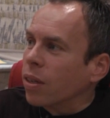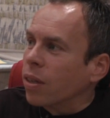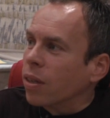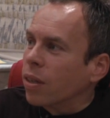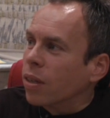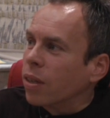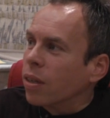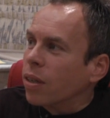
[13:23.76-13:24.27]
Yeah.
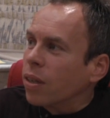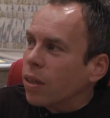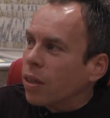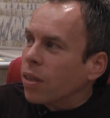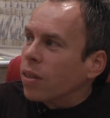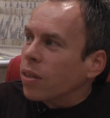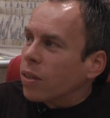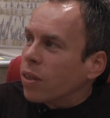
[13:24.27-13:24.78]

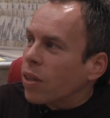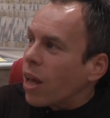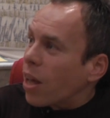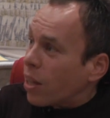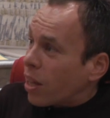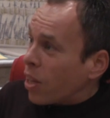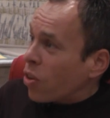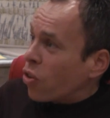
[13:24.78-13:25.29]
So
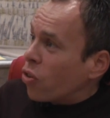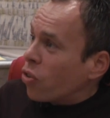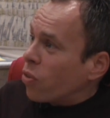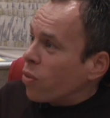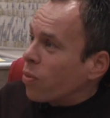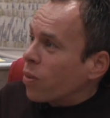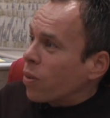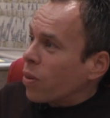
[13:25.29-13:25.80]
that he
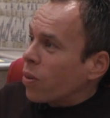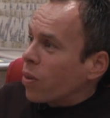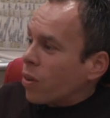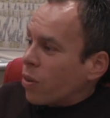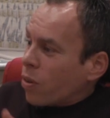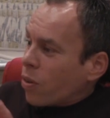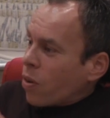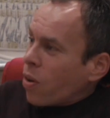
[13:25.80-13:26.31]

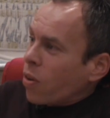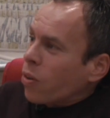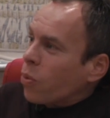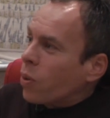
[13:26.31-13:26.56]
could grant your